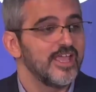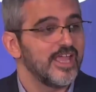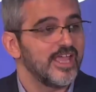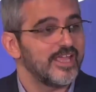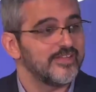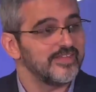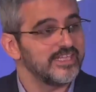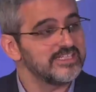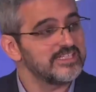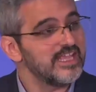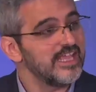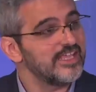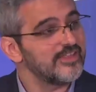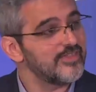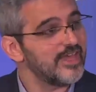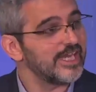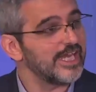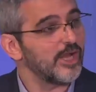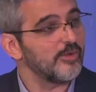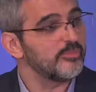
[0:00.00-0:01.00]
and then take
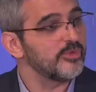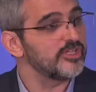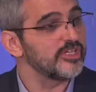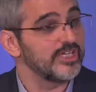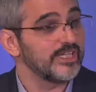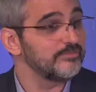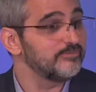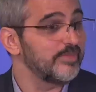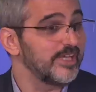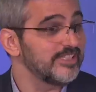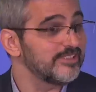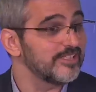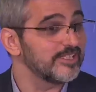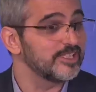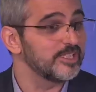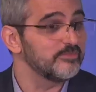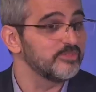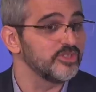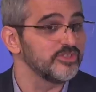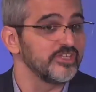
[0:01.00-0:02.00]
that output and
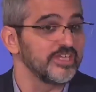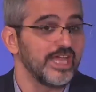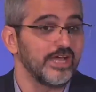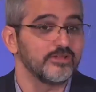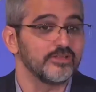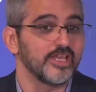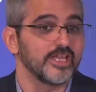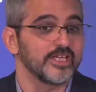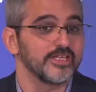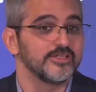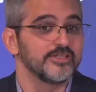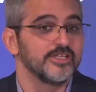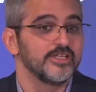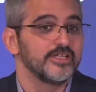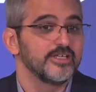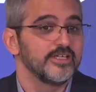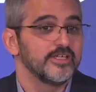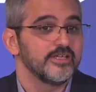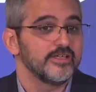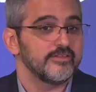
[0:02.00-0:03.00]
basically build an outline.
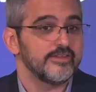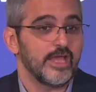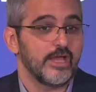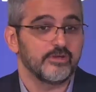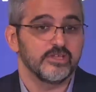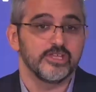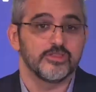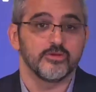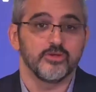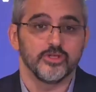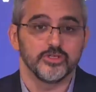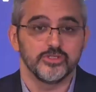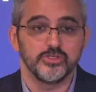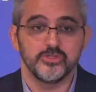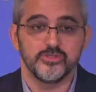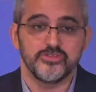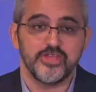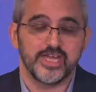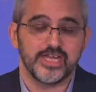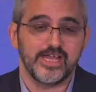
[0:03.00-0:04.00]
Now, either I'll
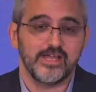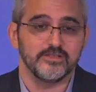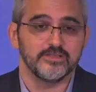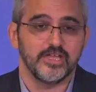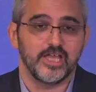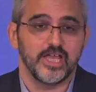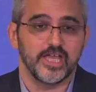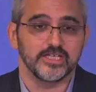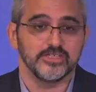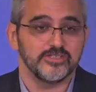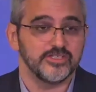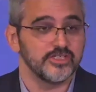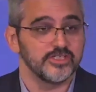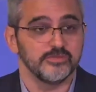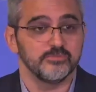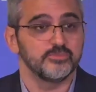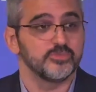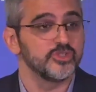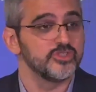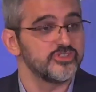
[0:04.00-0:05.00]
use that outline to
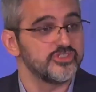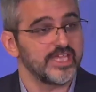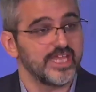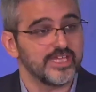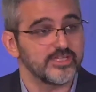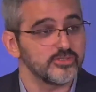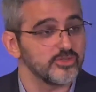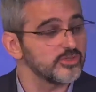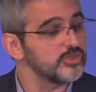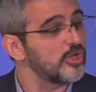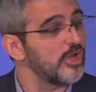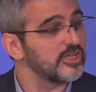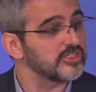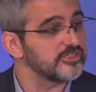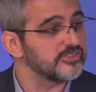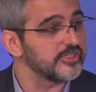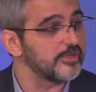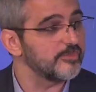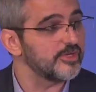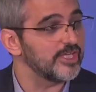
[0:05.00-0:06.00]
present or talk to
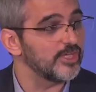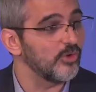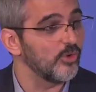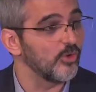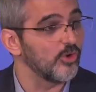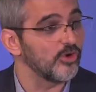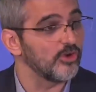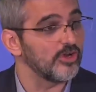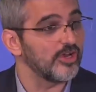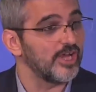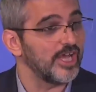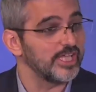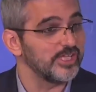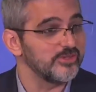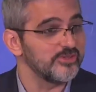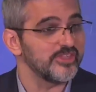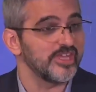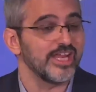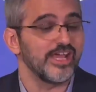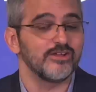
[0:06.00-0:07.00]
somebody, or I
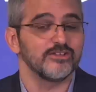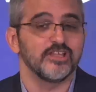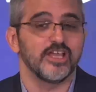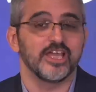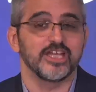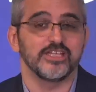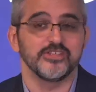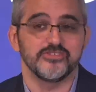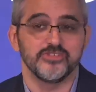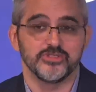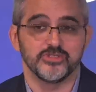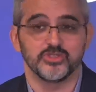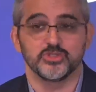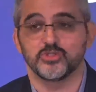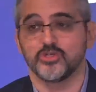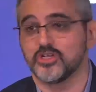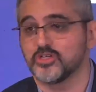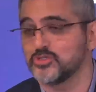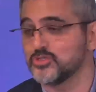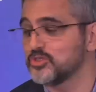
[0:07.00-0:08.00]
use that outline as the
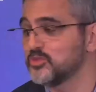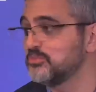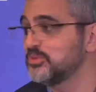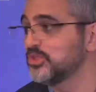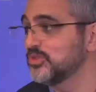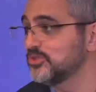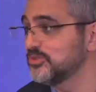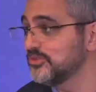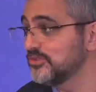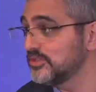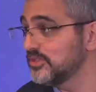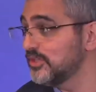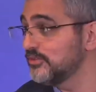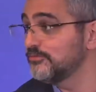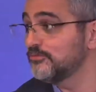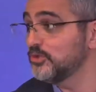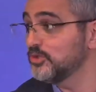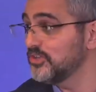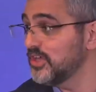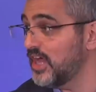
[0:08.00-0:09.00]
structure to build a
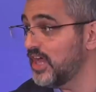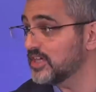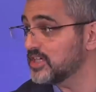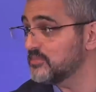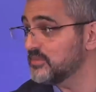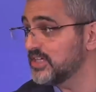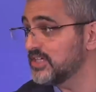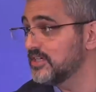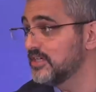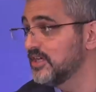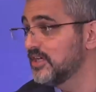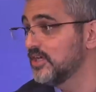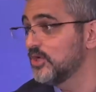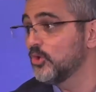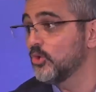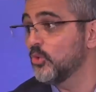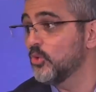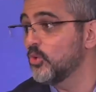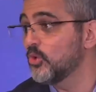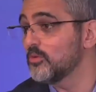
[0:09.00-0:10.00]
full document,
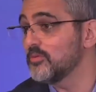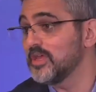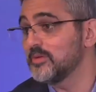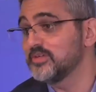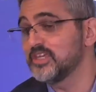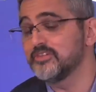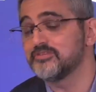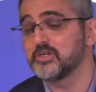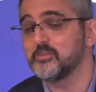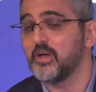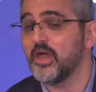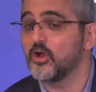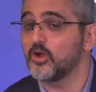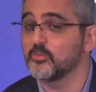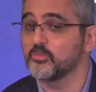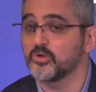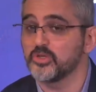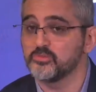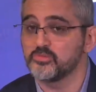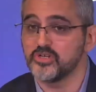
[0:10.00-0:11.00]
or maybe even a
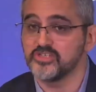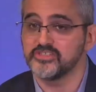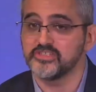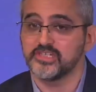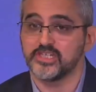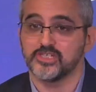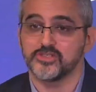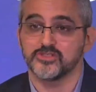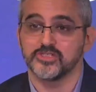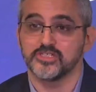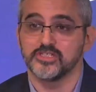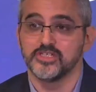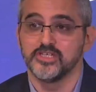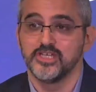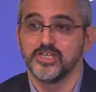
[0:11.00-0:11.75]
PowerPoint presentation.